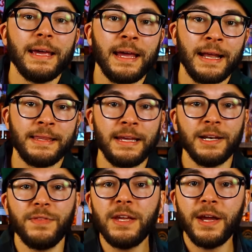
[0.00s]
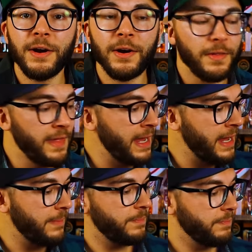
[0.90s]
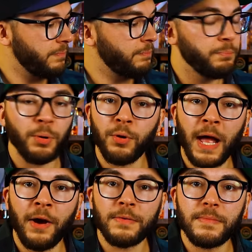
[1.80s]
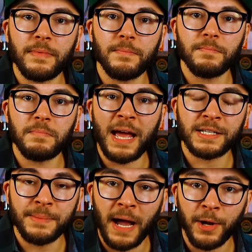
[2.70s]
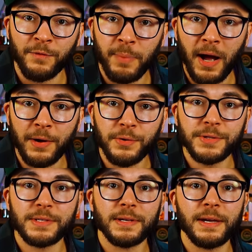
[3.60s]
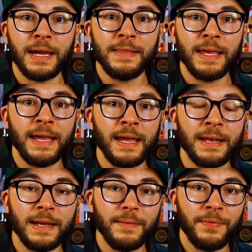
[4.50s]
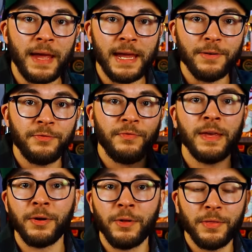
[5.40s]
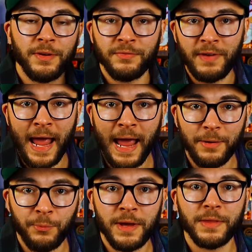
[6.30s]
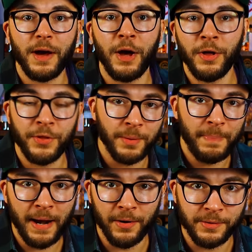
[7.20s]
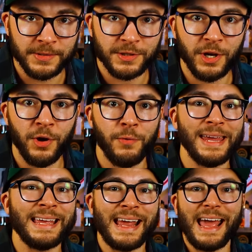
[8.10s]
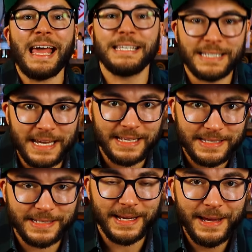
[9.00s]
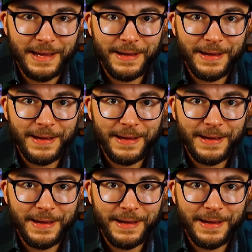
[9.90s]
And at the end of the year, they pull out X amount of bottles and then they fill the vat with other barrels. So in essence,